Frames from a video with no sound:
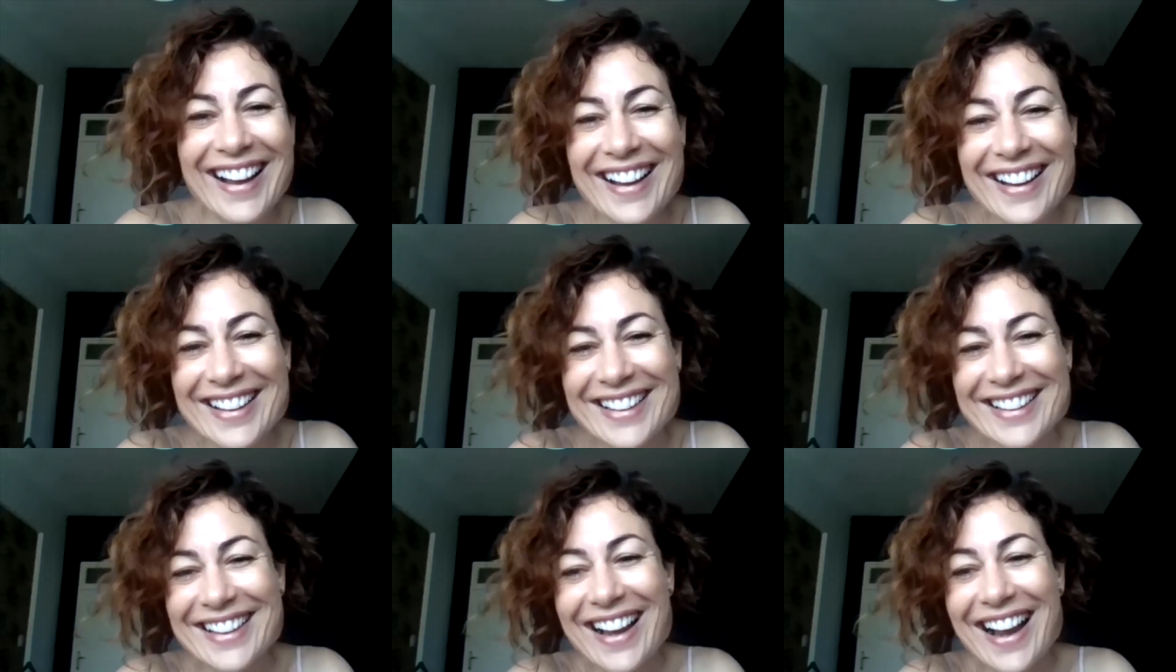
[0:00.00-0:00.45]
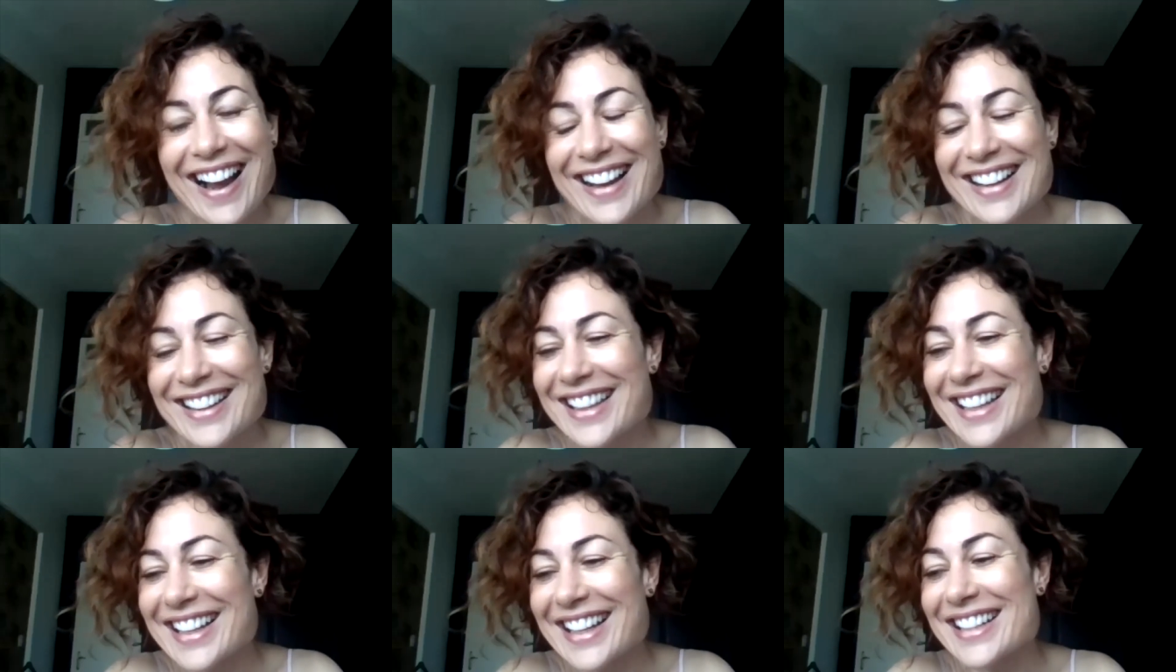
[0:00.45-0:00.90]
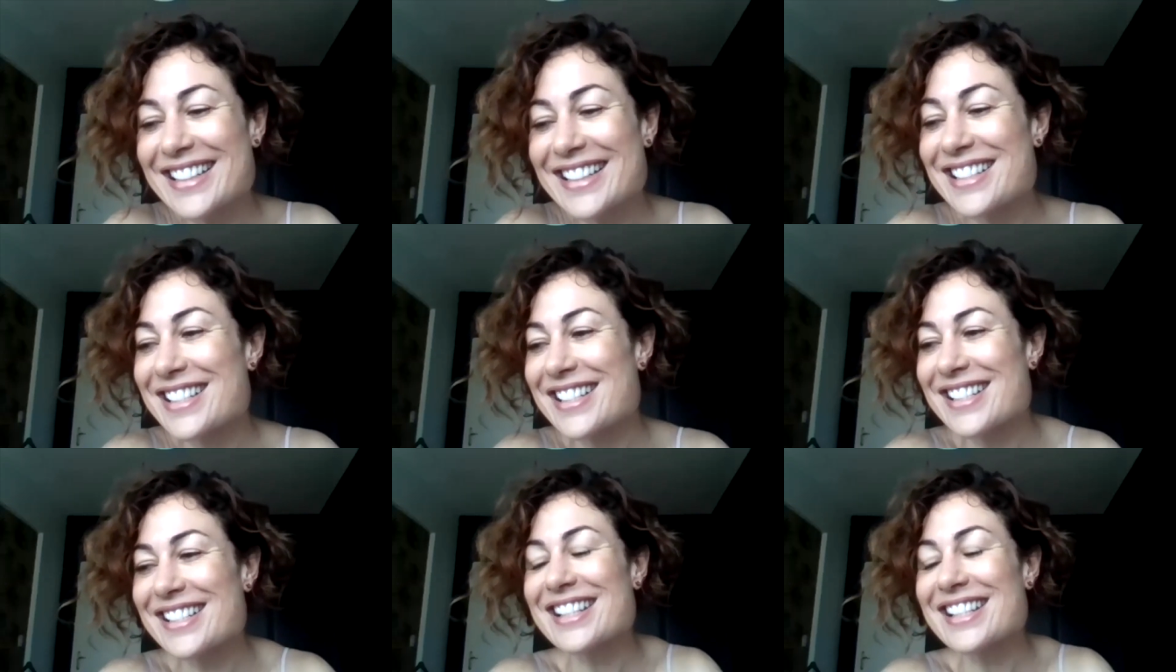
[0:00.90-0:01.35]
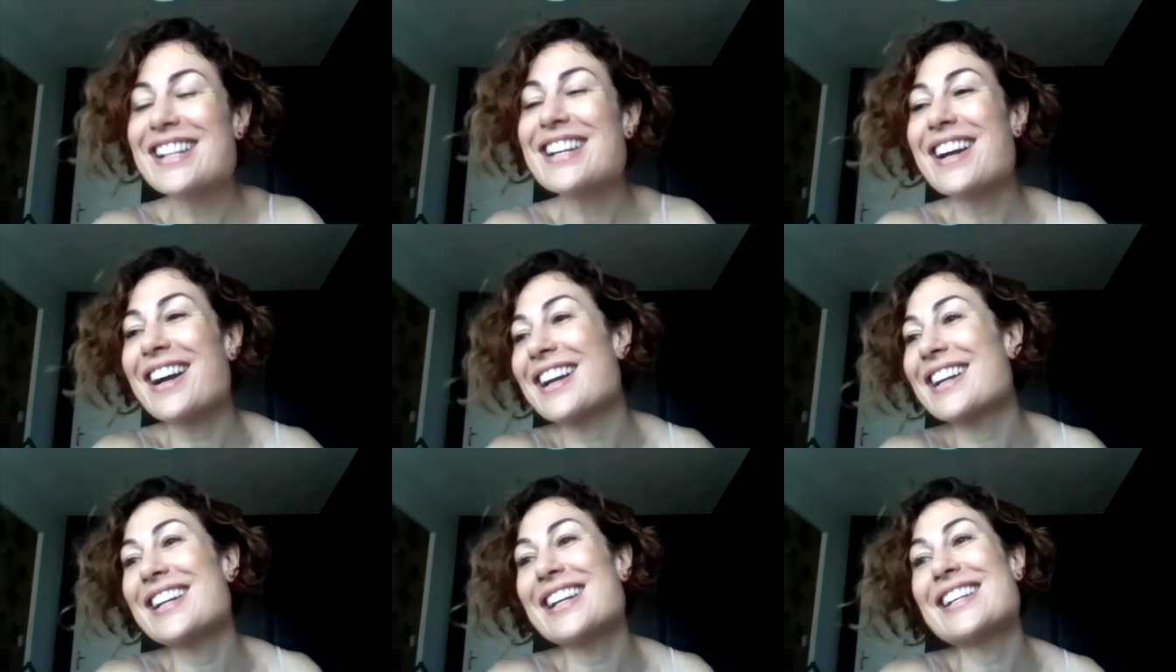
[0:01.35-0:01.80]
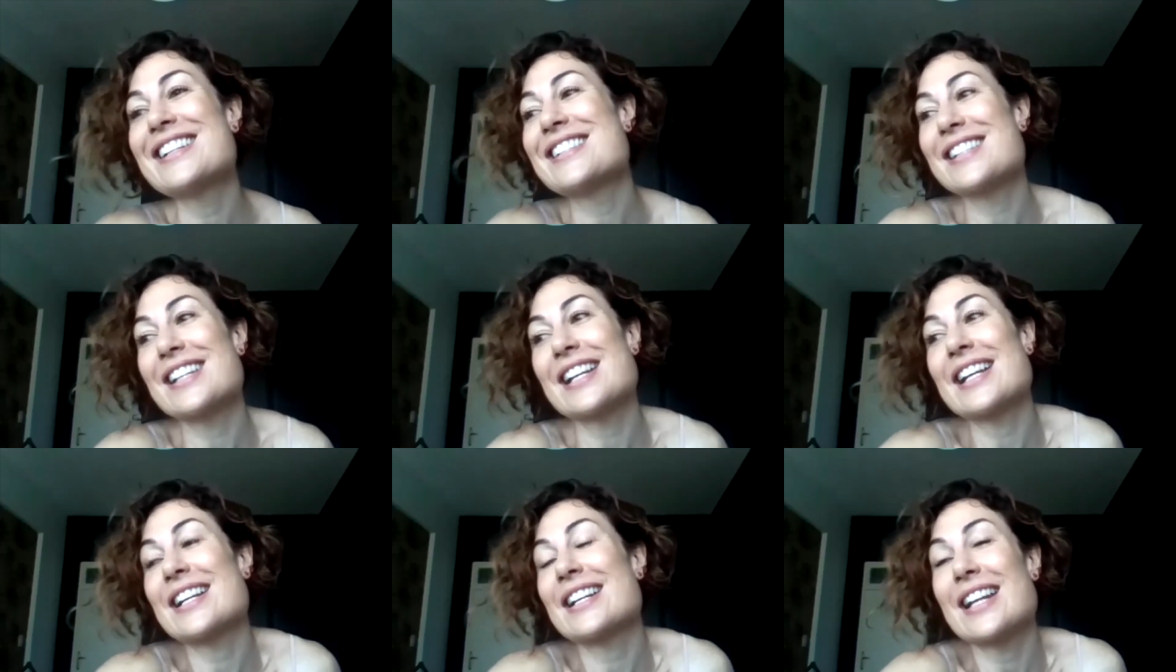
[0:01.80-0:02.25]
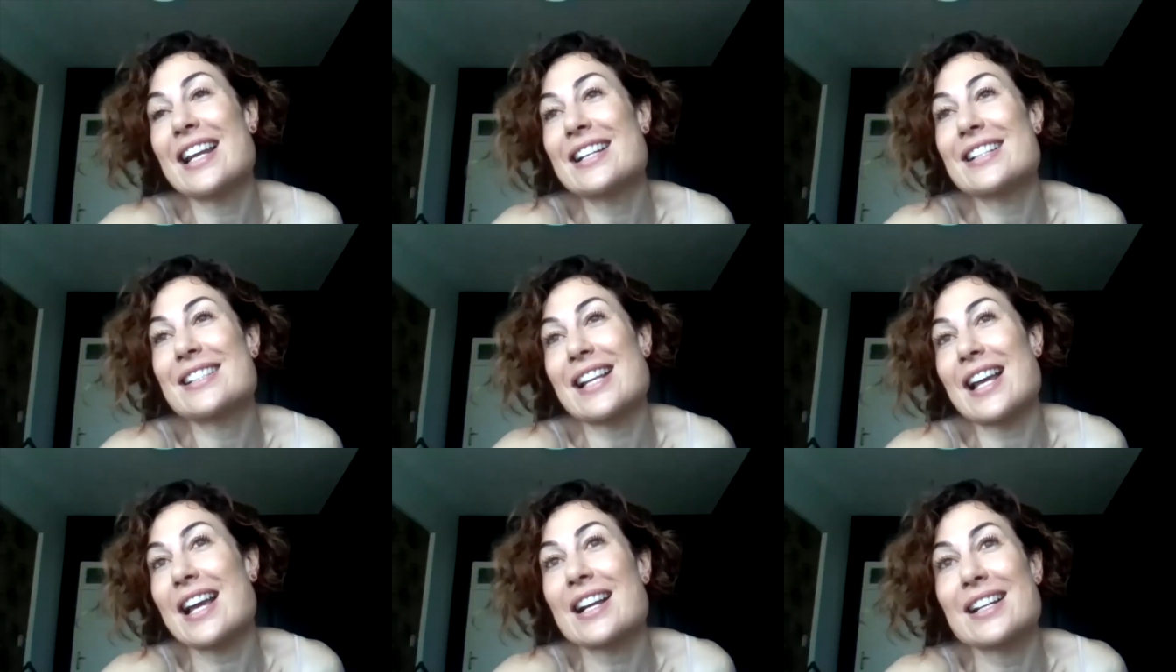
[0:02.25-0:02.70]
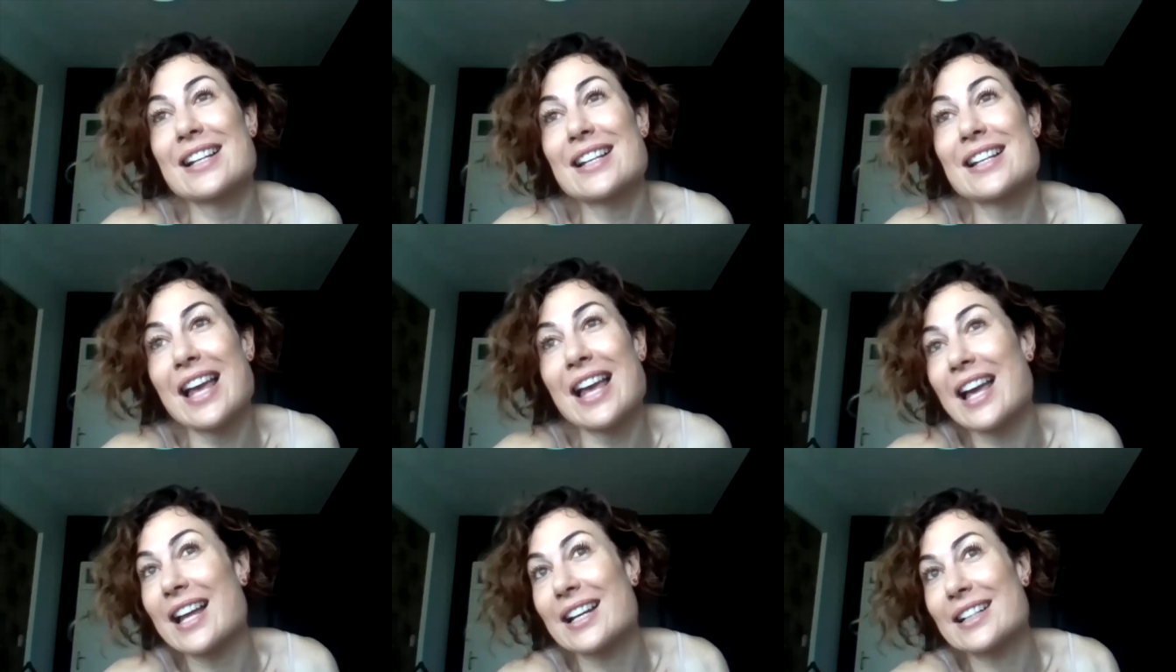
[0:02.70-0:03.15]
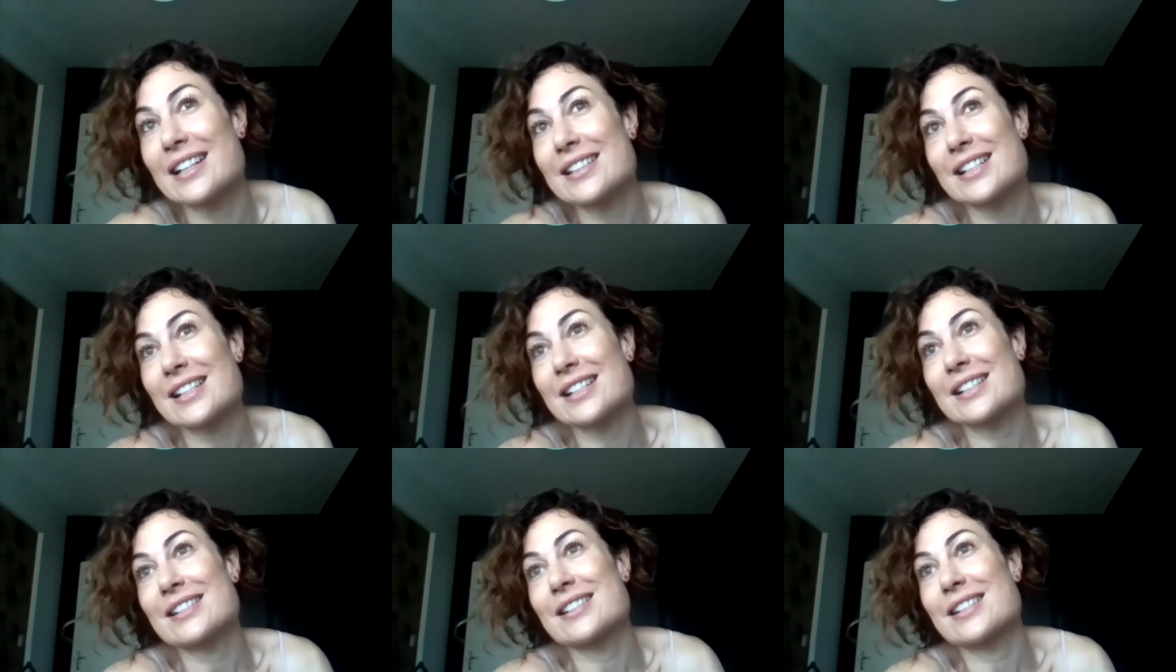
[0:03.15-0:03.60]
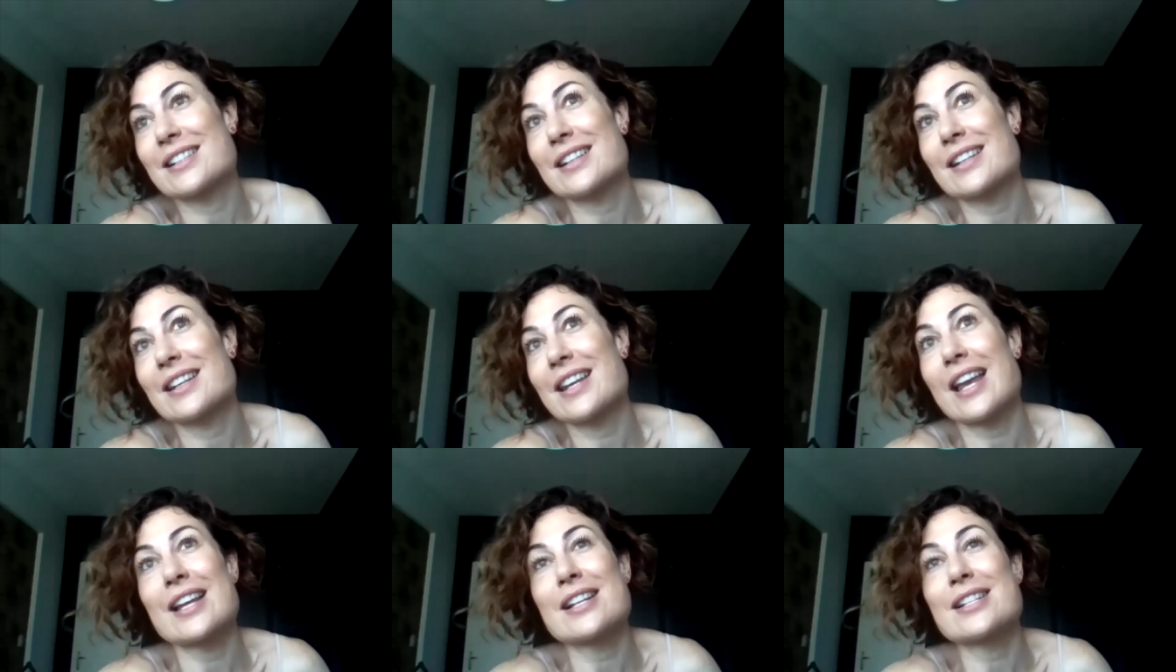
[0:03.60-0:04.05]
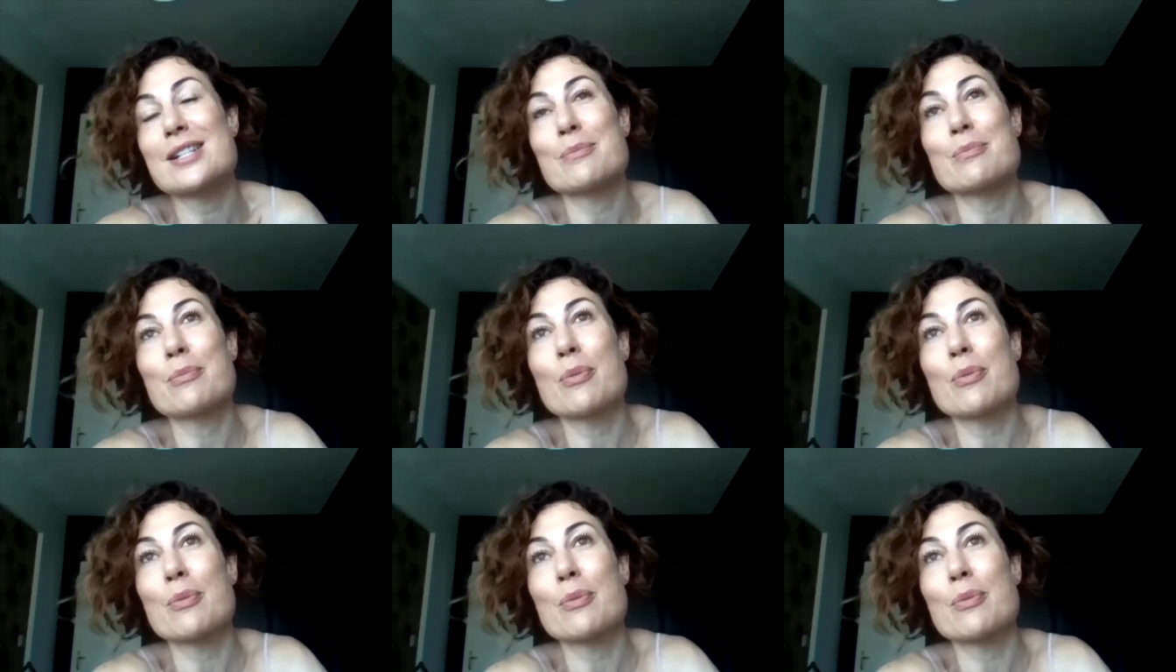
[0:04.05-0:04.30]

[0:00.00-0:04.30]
Yeah, I think it's just yeah, it is exactly that. It's it's a case in